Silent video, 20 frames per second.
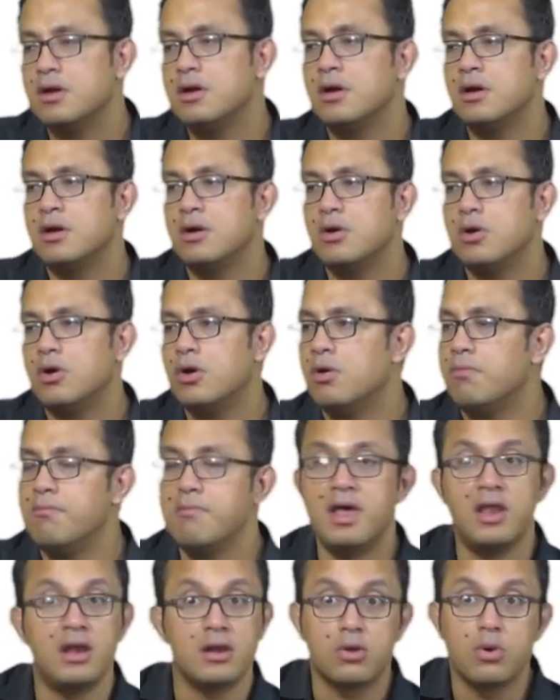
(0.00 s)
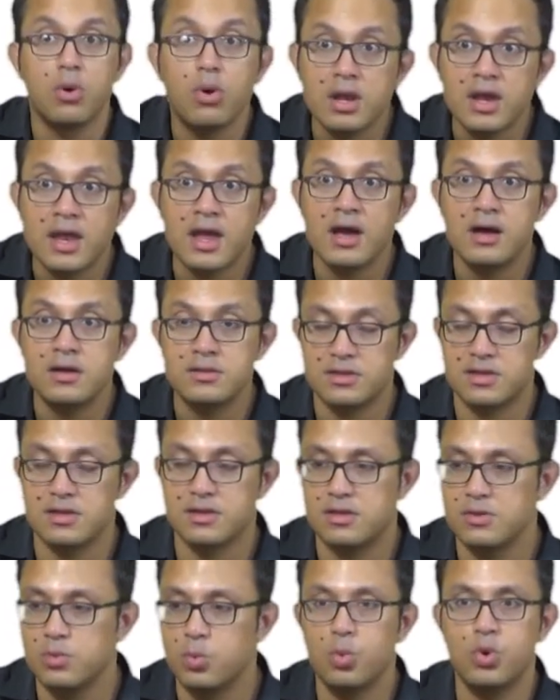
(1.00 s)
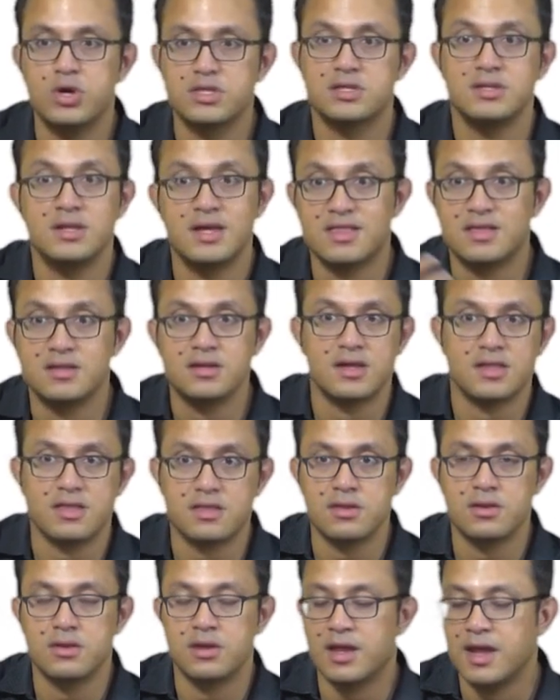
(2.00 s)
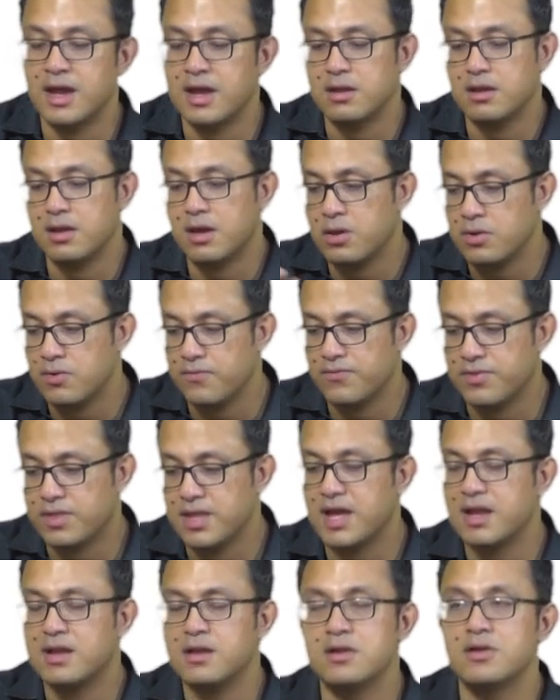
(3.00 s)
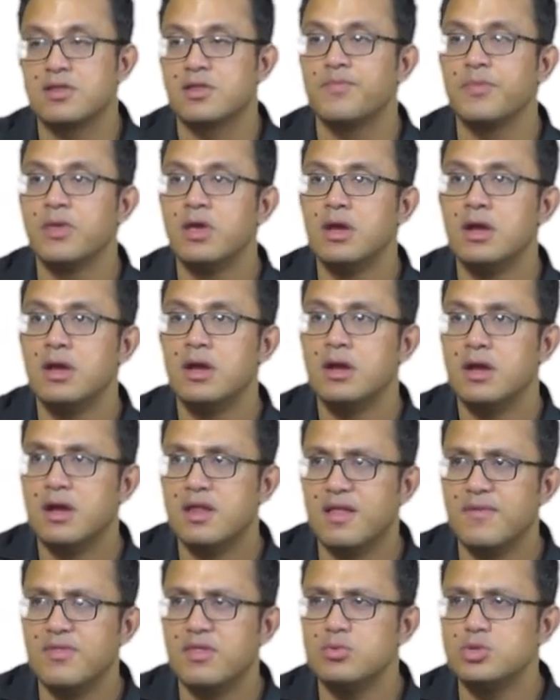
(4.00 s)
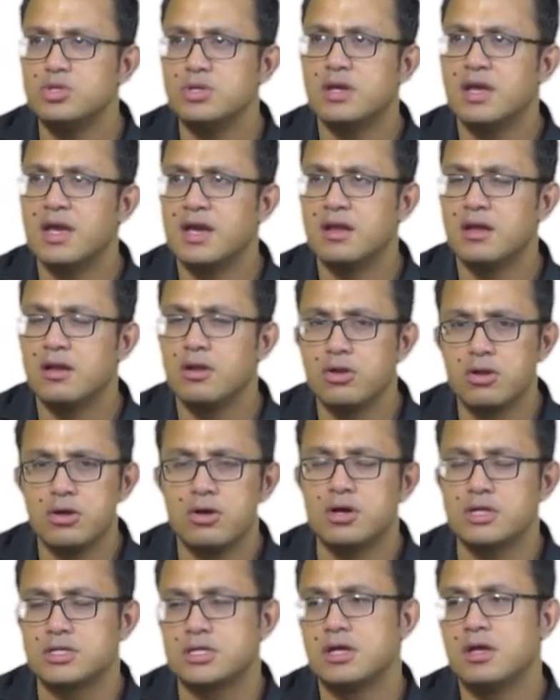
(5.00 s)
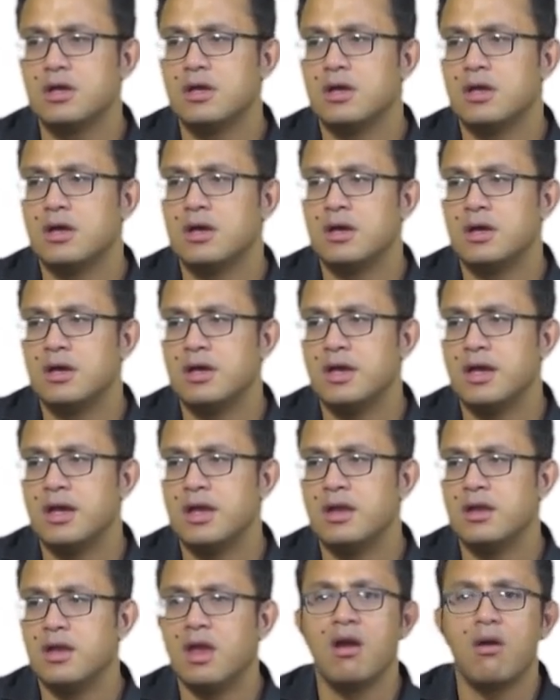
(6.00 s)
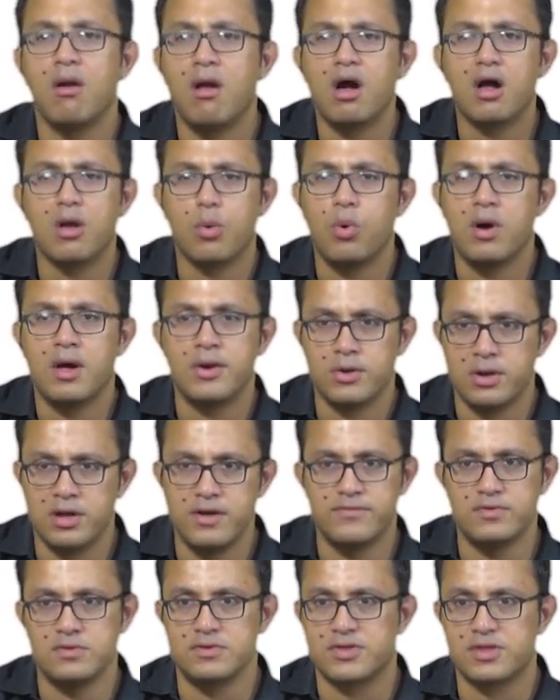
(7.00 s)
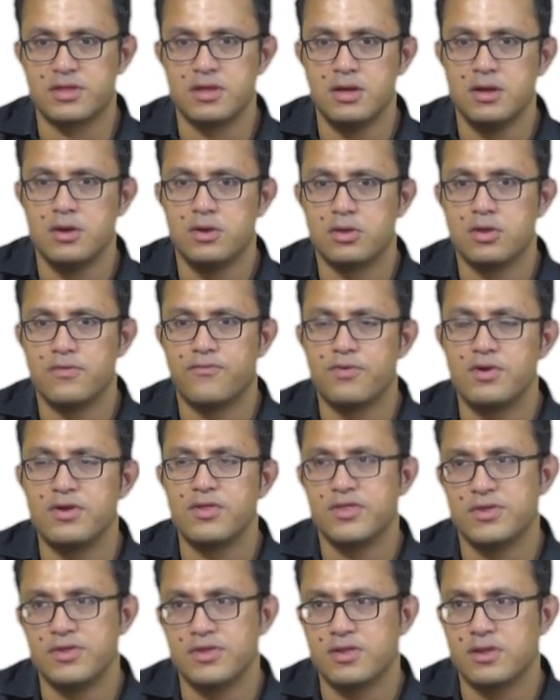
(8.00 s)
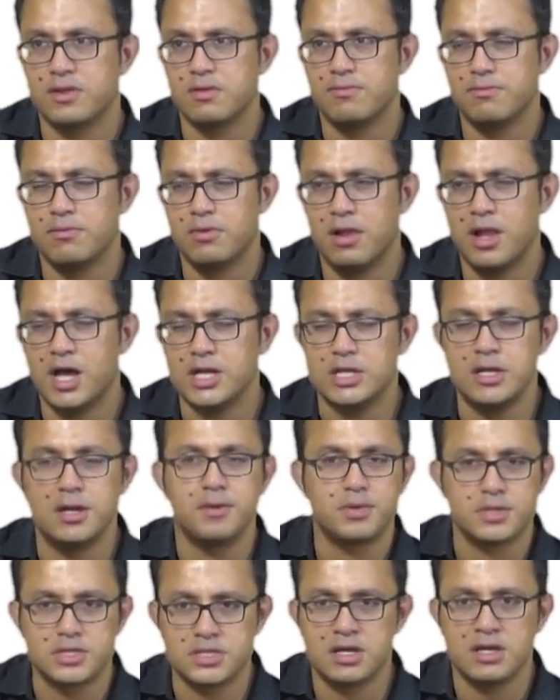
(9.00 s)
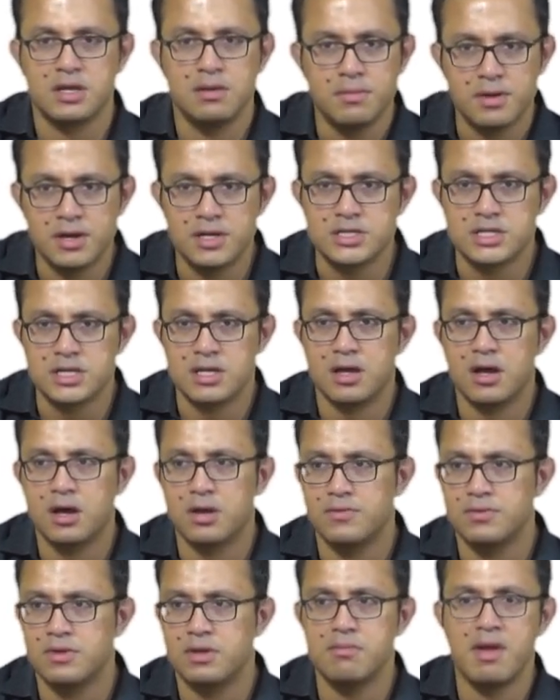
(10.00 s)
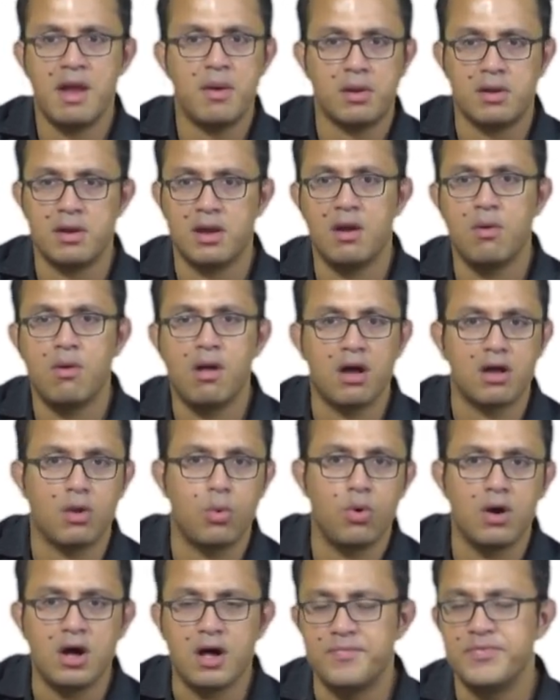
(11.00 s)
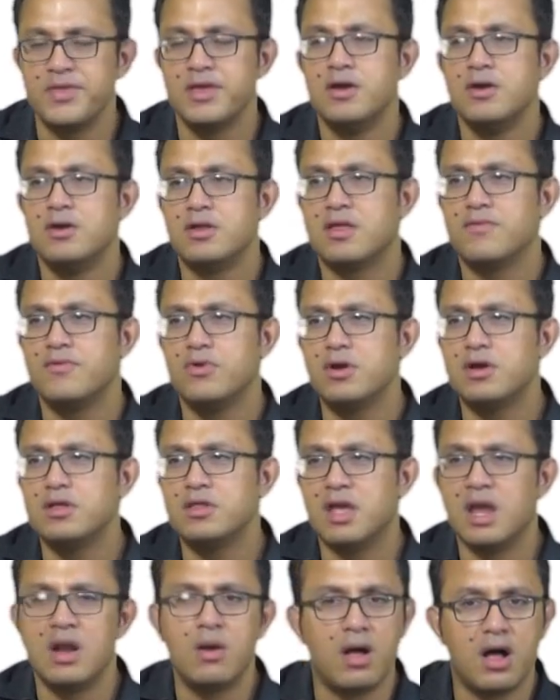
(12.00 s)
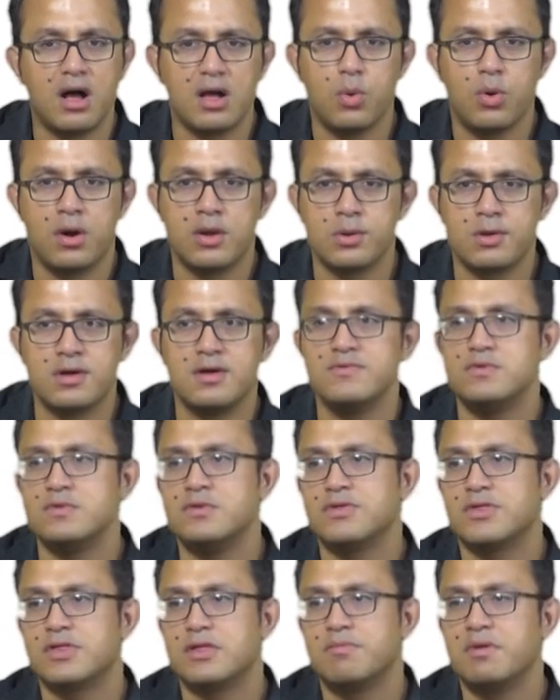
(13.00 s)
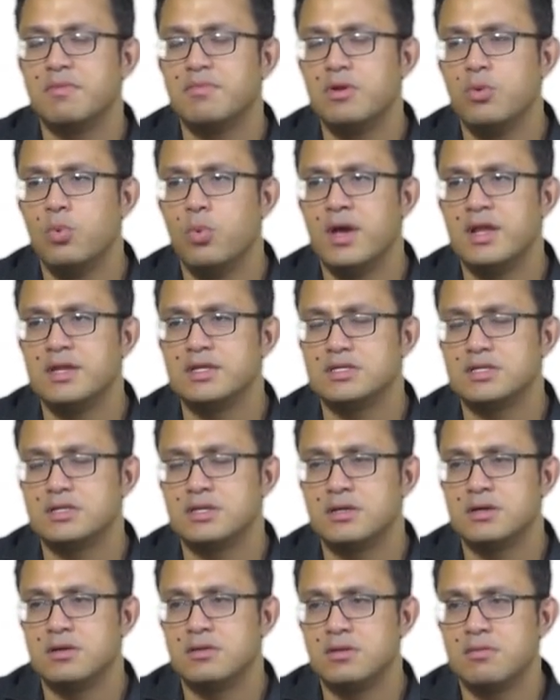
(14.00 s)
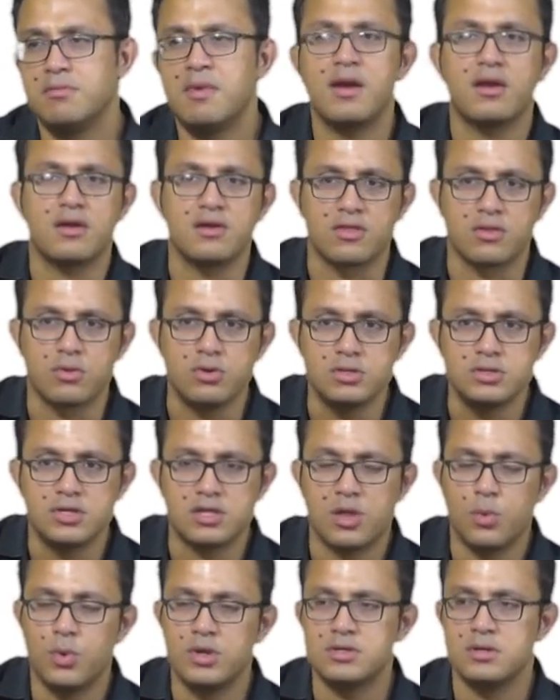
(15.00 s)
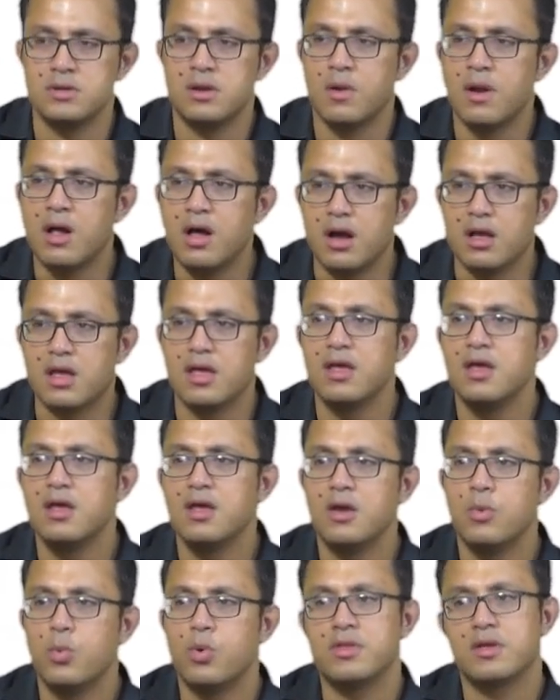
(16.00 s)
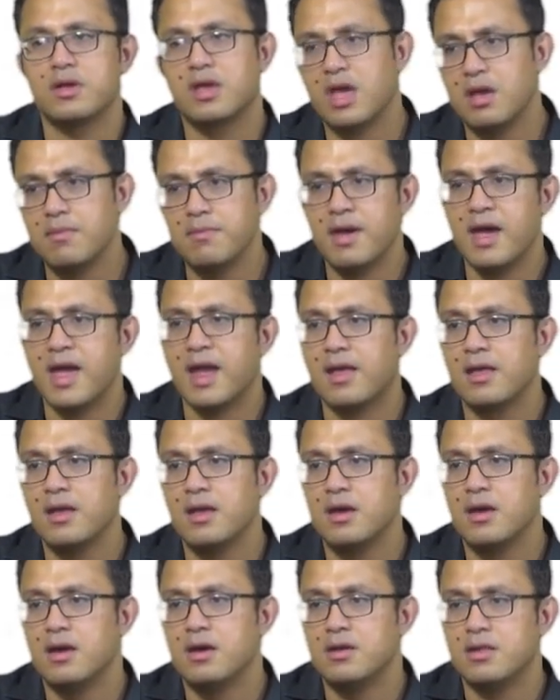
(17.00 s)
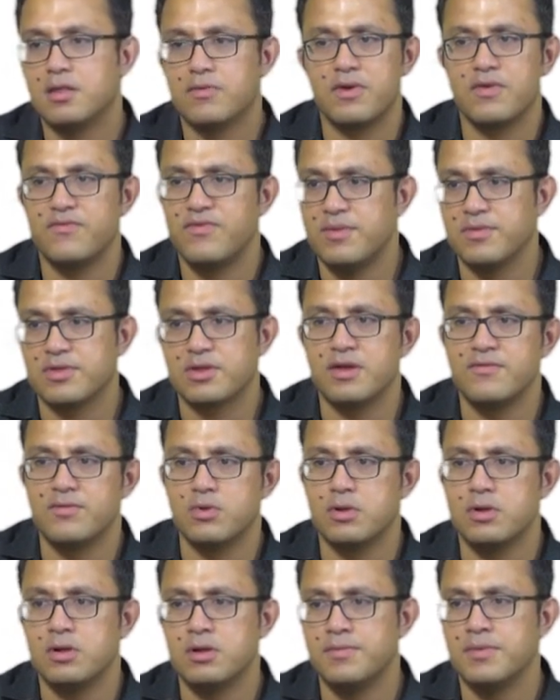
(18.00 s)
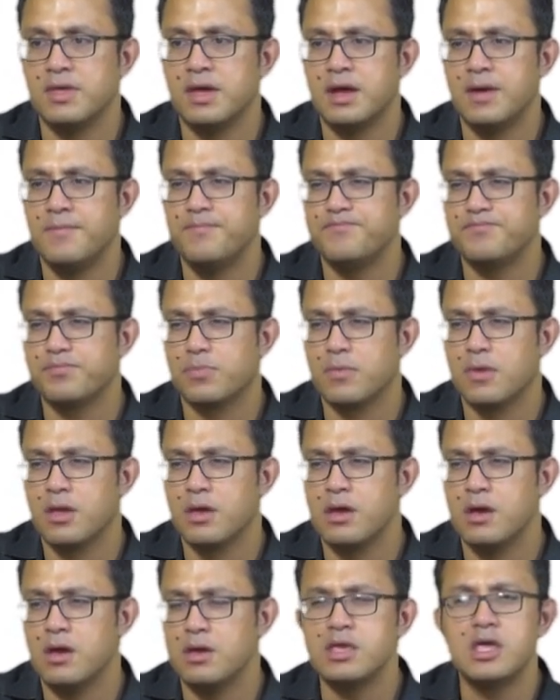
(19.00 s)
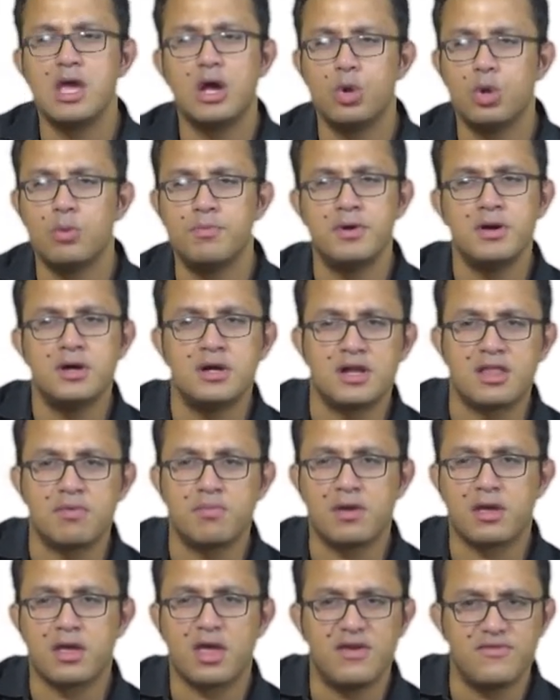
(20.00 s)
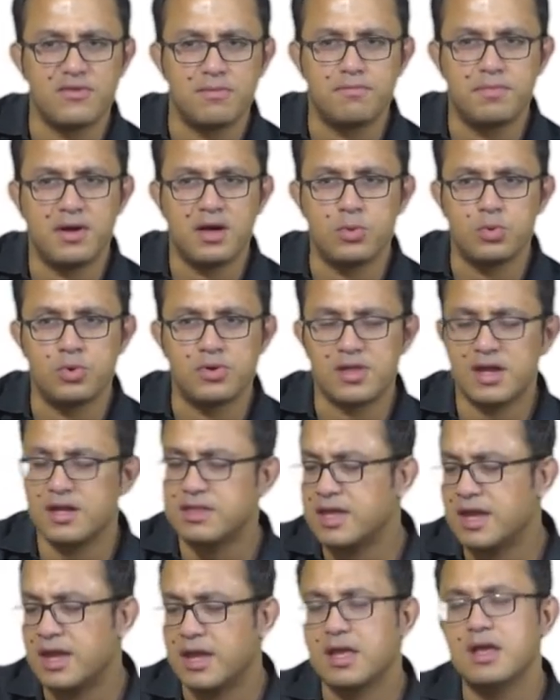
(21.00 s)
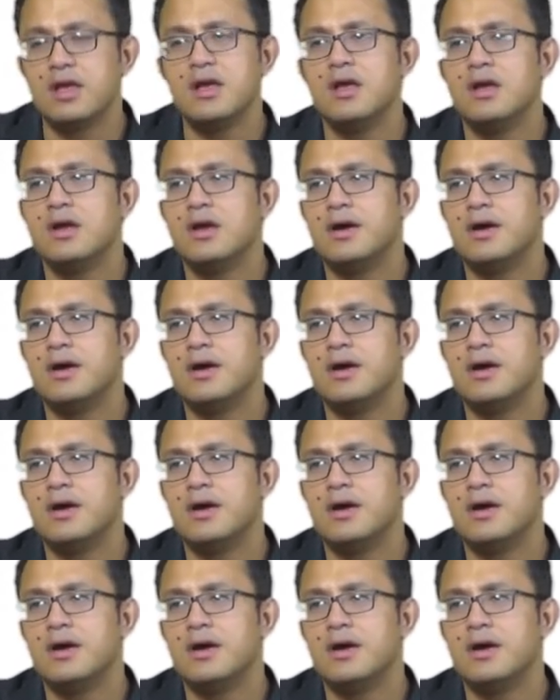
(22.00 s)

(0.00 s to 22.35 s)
or melancholia, the sense of worthlessness that you get out of sadness, is something which you get a lot in Iraq War novels. So, for instance, there's a large literature emerging out of the American Iraq War. So, if you look at the Iraq War novels, the people who went, the American soldiers who went in Iraq, when they came back, there's a very famous novel called Yellow Birds by Kevin Powers, I think.